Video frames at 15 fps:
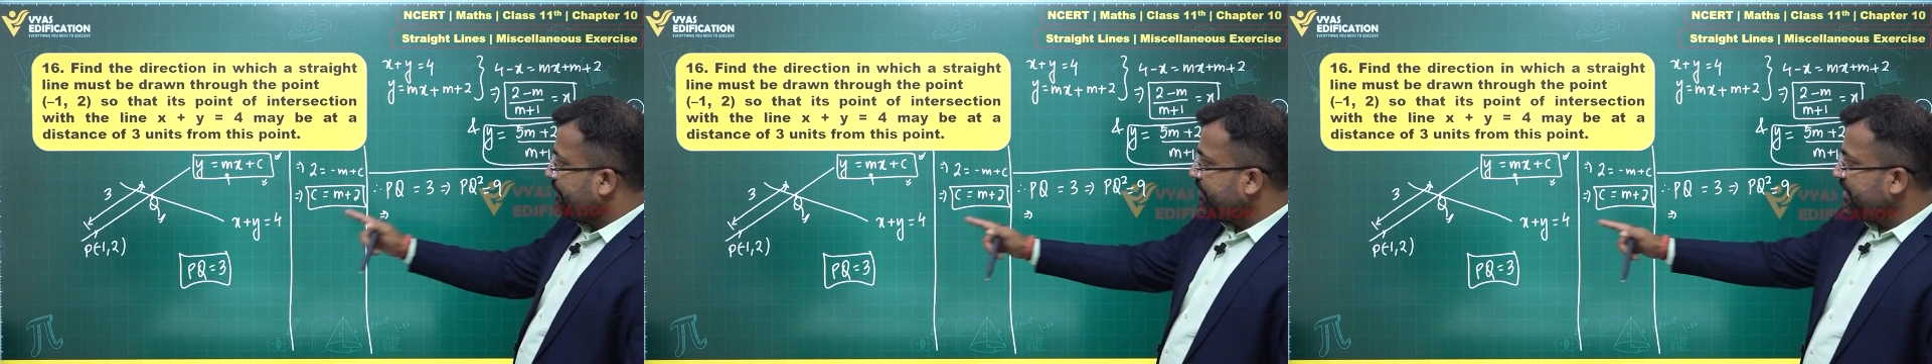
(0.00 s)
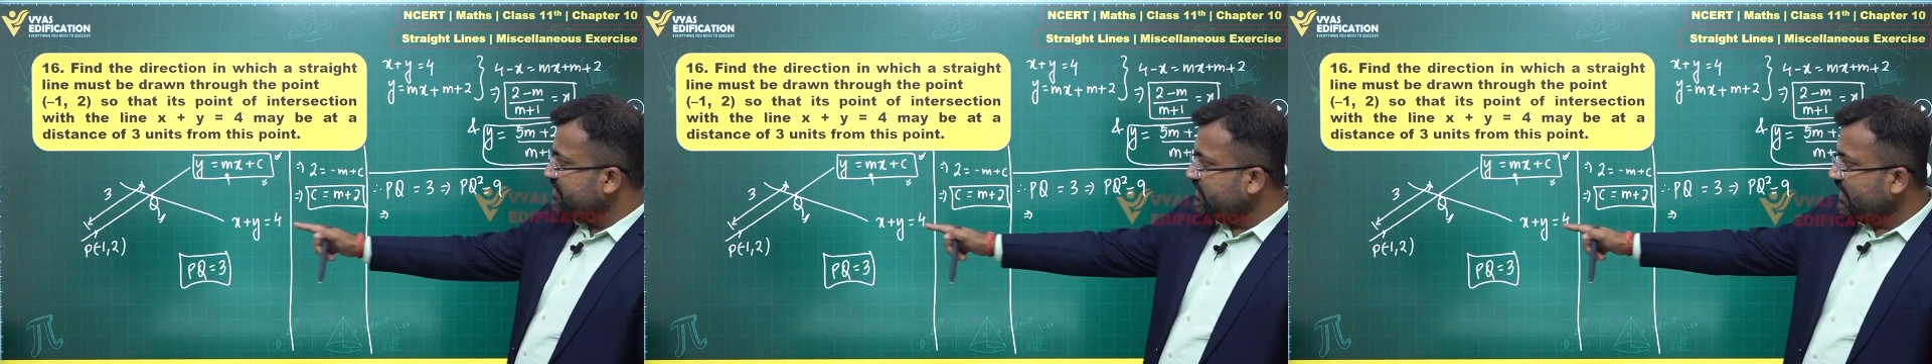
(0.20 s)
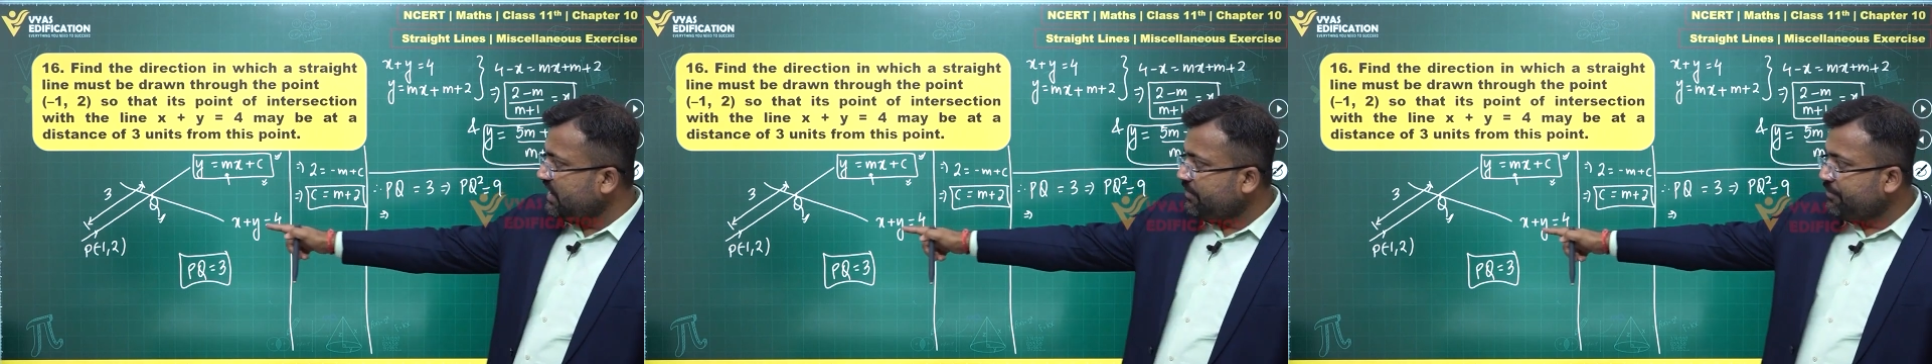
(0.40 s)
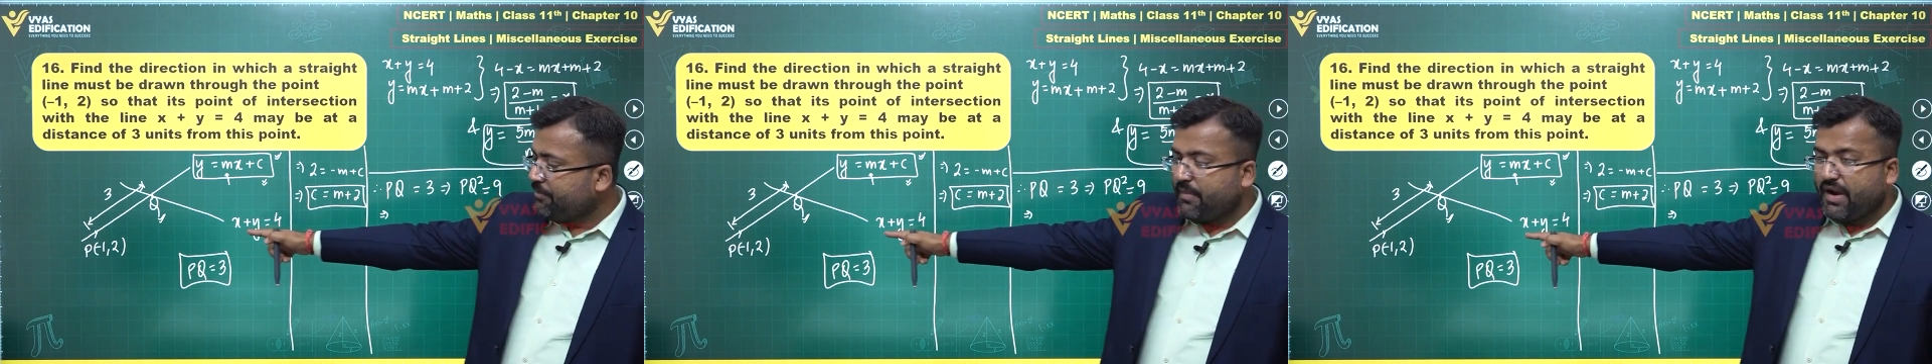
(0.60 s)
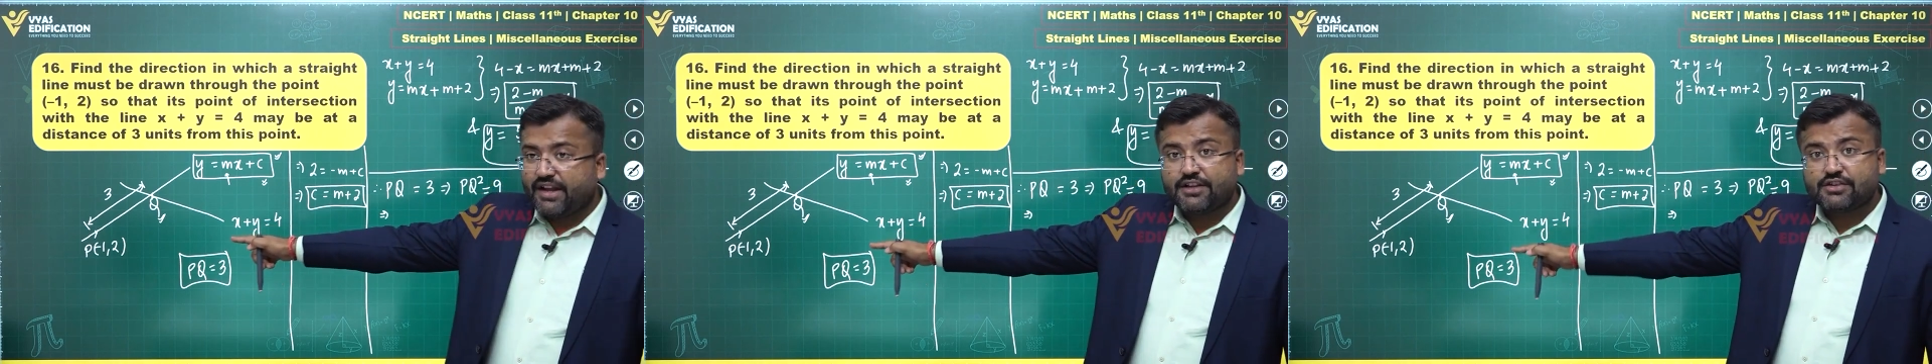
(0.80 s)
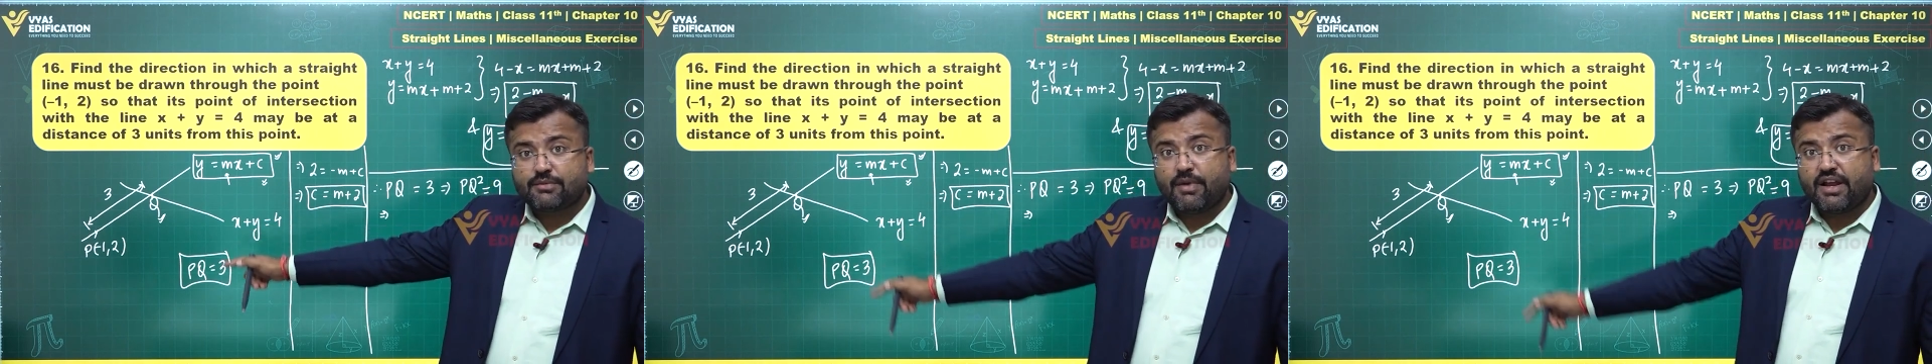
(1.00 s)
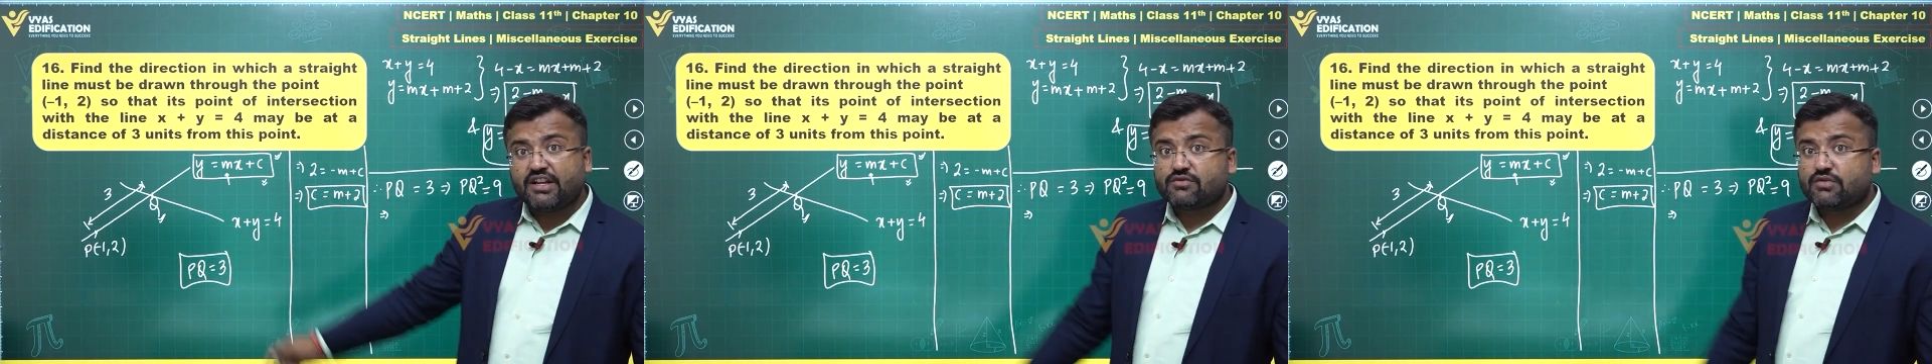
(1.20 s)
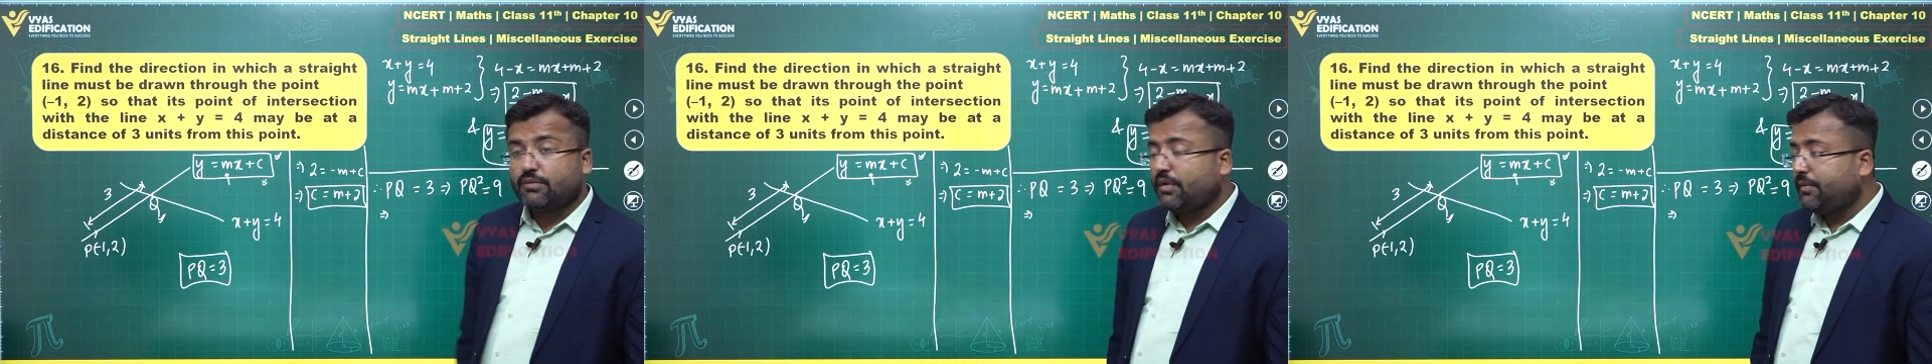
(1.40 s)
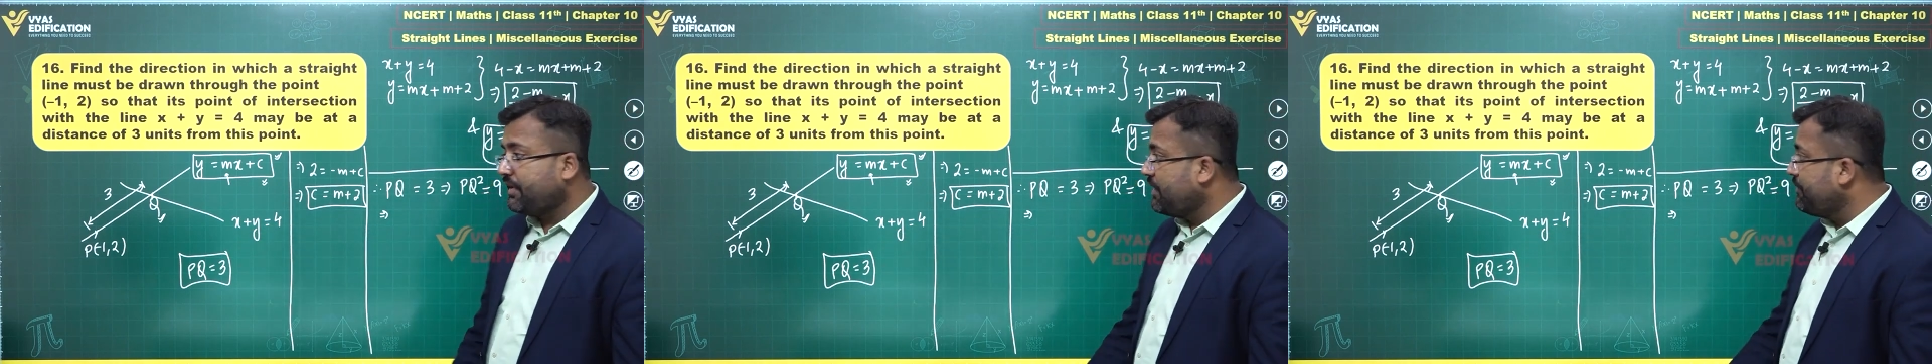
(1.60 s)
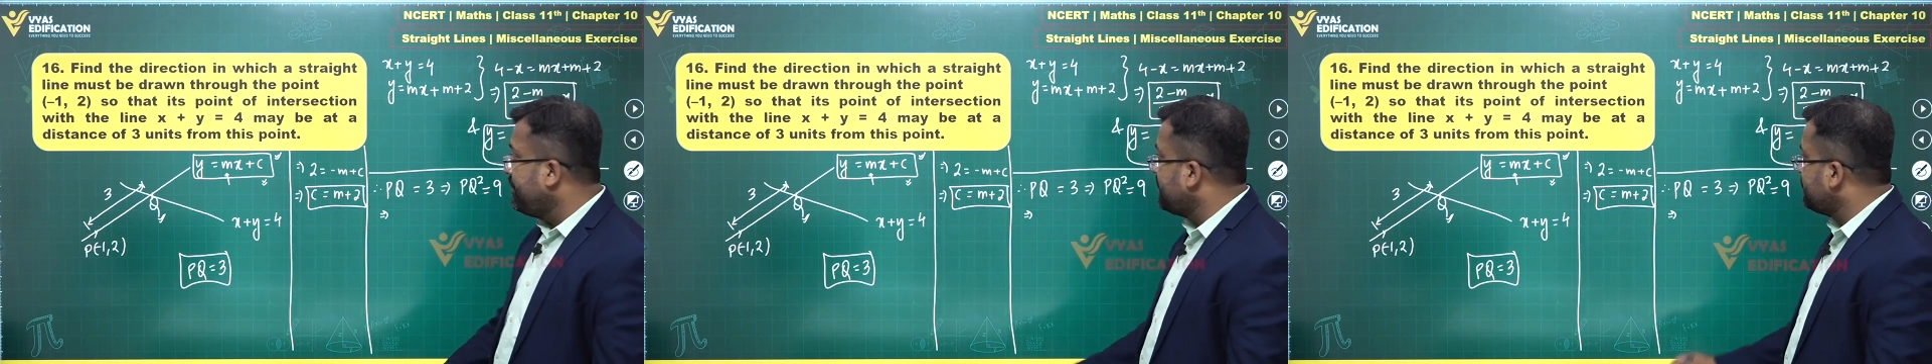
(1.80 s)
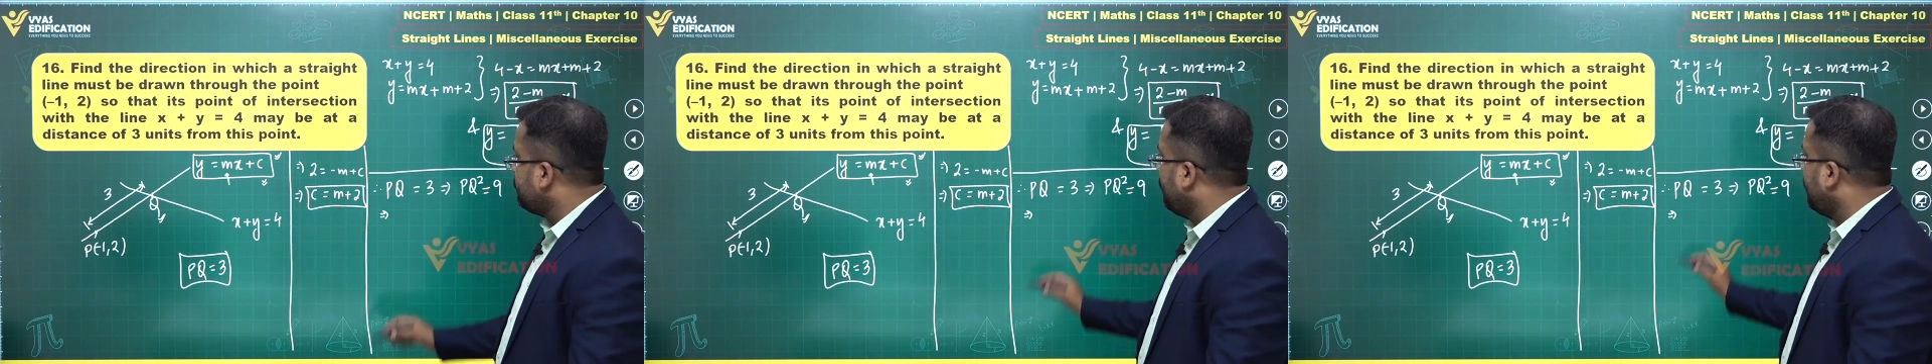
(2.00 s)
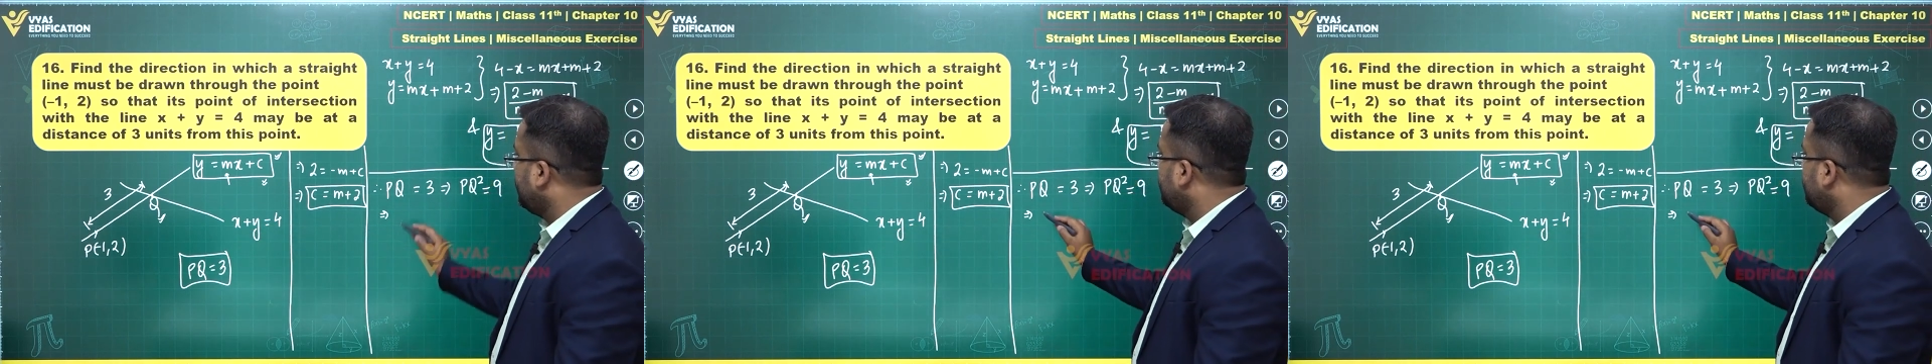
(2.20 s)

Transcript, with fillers: m plus 1 minus minus 1 will become plus 1.